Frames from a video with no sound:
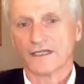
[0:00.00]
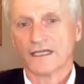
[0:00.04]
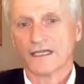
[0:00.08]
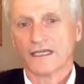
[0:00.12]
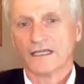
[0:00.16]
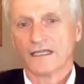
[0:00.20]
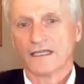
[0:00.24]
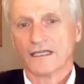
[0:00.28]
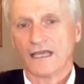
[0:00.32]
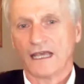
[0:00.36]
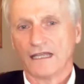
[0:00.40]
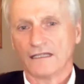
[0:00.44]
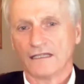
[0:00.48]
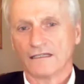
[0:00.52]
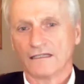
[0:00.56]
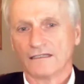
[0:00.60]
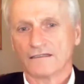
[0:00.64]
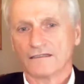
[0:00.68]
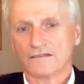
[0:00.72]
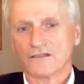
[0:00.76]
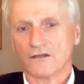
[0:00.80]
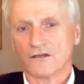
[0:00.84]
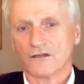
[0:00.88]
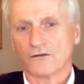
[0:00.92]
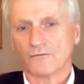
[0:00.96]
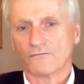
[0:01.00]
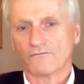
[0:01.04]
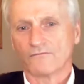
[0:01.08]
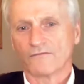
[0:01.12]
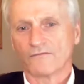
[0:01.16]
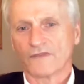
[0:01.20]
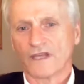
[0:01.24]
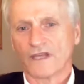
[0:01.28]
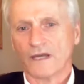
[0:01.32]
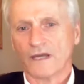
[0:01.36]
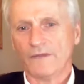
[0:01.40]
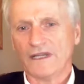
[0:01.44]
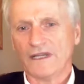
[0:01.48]
And so
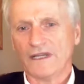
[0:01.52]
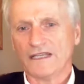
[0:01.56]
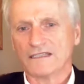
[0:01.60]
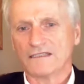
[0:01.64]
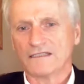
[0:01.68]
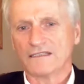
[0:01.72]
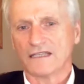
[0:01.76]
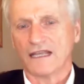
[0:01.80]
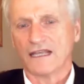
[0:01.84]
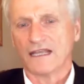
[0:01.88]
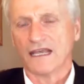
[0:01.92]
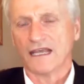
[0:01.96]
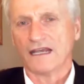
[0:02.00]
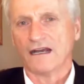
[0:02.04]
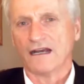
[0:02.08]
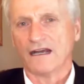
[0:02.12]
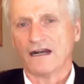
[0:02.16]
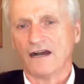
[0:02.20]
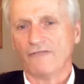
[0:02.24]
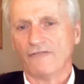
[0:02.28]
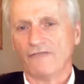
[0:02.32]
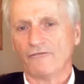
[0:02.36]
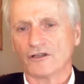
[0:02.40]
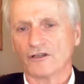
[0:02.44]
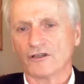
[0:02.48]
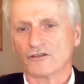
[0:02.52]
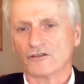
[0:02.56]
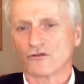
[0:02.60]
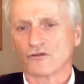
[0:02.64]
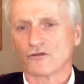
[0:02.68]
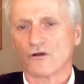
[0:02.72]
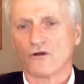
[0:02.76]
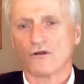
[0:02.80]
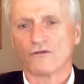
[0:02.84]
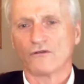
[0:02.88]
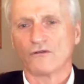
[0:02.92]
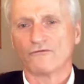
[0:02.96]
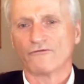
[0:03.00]
companies today offer
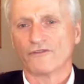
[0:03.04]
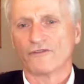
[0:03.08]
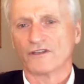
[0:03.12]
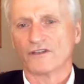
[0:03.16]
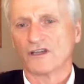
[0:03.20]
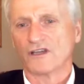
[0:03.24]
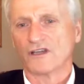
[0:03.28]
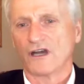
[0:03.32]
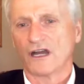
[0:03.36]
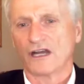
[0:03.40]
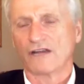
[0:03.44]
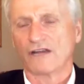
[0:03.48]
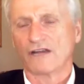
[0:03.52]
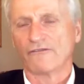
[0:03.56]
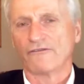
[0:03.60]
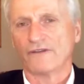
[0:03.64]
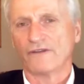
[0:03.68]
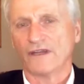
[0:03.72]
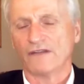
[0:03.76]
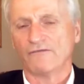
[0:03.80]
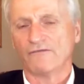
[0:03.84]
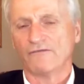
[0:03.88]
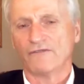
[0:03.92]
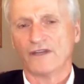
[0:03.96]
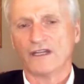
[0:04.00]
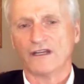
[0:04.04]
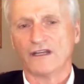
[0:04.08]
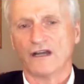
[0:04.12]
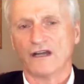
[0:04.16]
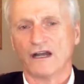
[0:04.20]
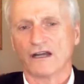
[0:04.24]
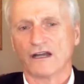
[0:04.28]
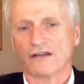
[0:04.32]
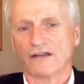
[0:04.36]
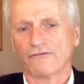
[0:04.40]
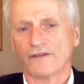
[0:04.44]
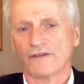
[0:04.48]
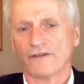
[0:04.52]
drone photography and
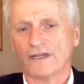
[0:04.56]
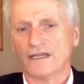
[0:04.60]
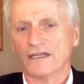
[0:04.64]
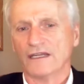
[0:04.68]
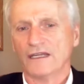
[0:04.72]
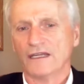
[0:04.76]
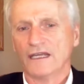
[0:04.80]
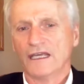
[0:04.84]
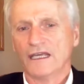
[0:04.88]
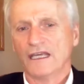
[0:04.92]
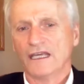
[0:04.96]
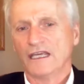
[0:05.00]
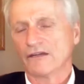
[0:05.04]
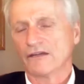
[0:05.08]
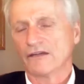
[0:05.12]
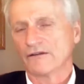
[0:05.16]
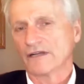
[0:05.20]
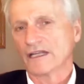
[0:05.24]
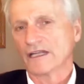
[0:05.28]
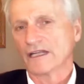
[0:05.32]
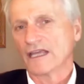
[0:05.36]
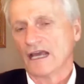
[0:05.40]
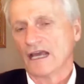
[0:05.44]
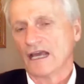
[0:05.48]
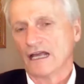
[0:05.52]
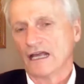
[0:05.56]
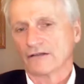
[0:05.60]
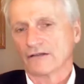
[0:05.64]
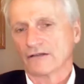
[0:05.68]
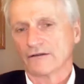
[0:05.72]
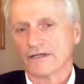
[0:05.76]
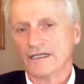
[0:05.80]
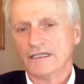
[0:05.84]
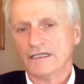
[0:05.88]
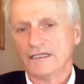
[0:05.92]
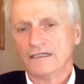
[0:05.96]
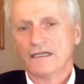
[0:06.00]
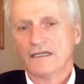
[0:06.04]
videography here in
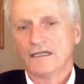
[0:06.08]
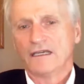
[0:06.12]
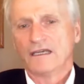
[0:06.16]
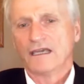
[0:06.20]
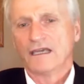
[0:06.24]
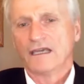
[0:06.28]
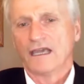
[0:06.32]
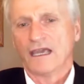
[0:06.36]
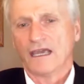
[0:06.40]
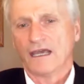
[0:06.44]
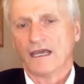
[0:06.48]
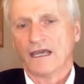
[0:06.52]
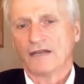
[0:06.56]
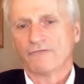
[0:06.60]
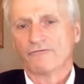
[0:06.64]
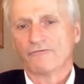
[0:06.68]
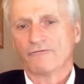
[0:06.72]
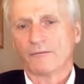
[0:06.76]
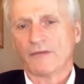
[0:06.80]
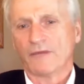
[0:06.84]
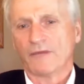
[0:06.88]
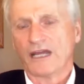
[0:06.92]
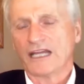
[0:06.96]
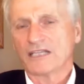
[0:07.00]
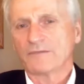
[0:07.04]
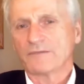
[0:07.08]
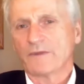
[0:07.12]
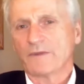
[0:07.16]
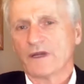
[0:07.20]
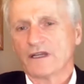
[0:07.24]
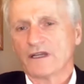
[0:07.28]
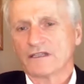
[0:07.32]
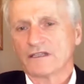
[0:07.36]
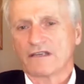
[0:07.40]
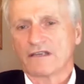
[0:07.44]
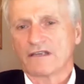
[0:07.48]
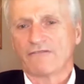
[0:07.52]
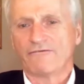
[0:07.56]
Calgary. And from my
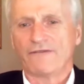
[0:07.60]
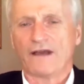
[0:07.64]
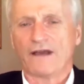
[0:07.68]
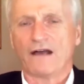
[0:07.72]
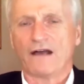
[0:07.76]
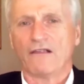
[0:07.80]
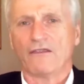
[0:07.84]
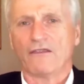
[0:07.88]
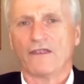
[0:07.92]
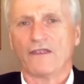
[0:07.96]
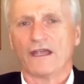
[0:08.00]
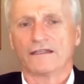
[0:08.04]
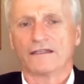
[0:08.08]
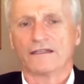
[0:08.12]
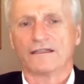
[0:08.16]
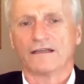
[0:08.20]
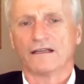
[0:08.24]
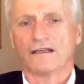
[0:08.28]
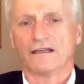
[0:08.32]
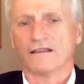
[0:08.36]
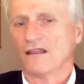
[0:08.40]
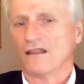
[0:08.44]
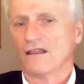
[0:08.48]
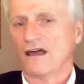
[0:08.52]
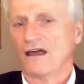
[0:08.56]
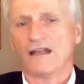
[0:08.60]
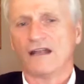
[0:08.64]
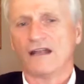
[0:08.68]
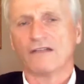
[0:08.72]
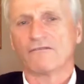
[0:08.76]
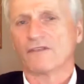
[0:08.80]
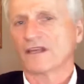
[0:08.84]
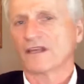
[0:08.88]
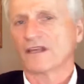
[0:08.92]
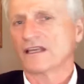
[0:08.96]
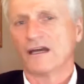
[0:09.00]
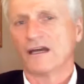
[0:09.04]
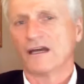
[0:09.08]
experience, I've found that a lot of
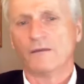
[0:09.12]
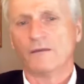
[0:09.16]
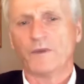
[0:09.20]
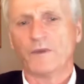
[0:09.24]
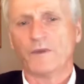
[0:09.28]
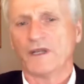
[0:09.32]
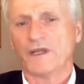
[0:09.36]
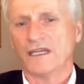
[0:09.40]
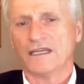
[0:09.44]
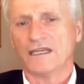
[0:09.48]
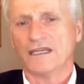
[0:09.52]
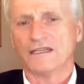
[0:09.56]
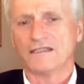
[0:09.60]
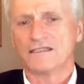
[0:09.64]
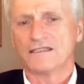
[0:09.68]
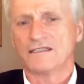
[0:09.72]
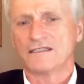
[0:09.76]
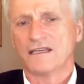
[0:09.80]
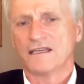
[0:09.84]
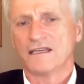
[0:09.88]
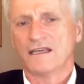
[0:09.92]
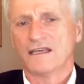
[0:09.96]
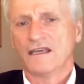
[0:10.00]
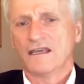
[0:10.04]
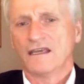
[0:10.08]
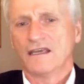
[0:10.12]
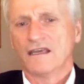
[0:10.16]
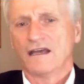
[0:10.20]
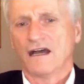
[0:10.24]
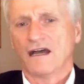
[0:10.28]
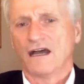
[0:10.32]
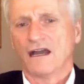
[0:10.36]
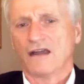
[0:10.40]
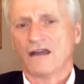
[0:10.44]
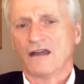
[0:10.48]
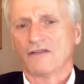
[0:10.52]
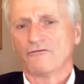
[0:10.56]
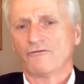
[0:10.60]
the companies
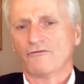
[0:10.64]
are,